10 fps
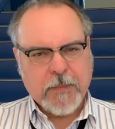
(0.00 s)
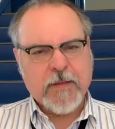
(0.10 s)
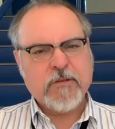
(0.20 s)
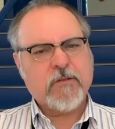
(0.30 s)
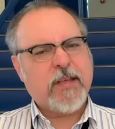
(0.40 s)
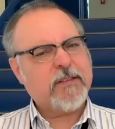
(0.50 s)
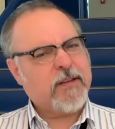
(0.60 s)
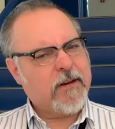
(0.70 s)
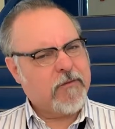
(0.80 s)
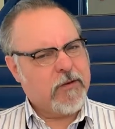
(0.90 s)
So that's
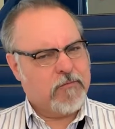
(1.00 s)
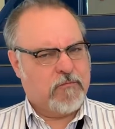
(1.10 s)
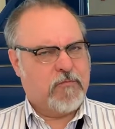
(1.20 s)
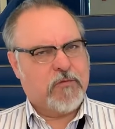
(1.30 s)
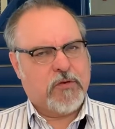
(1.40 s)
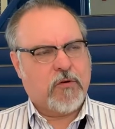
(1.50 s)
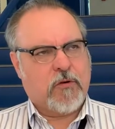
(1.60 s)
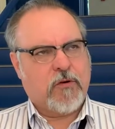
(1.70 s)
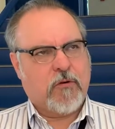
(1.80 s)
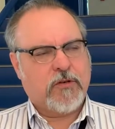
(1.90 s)
kind of a
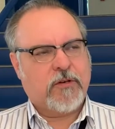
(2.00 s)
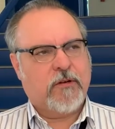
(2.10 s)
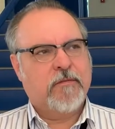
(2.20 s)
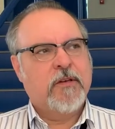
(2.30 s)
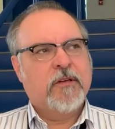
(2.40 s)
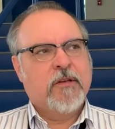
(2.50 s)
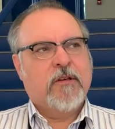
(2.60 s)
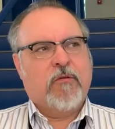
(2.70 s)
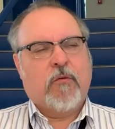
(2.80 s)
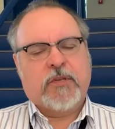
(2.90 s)
short course on
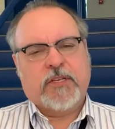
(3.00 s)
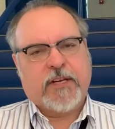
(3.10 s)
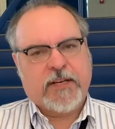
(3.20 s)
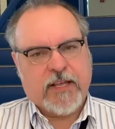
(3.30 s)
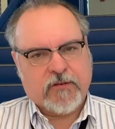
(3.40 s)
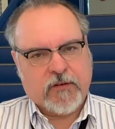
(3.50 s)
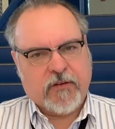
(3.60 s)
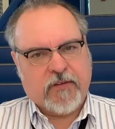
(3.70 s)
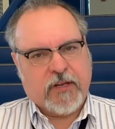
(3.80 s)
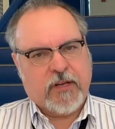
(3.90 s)
what's in a death
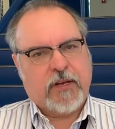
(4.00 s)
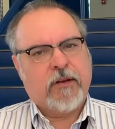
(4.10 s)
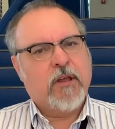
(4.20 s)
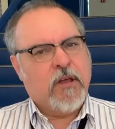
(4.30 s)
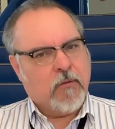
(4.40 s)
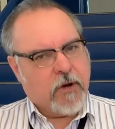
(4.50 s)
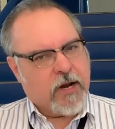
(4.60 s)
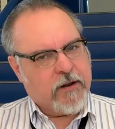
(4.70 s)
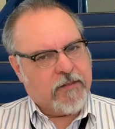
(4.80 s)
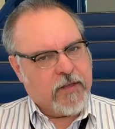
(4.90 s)
certificate and what
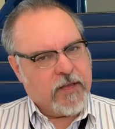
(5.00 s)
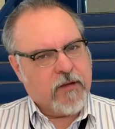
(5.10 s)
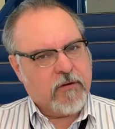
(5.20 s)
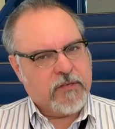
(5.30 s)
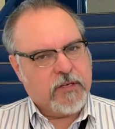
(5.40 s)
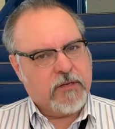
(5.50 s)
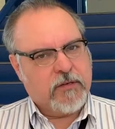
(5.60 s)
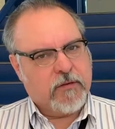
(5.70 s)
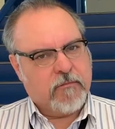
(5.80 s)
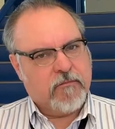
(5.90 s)
thinking goes
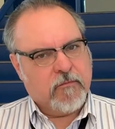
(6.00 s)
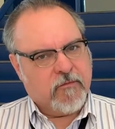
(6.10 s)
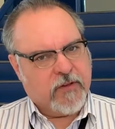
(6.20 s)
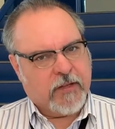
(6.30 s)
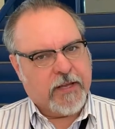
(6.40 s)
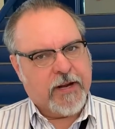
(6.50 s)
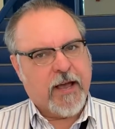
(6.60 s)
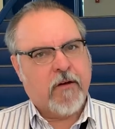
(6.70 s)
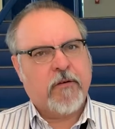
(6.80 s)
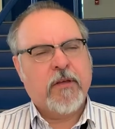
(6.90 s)
into filling it out.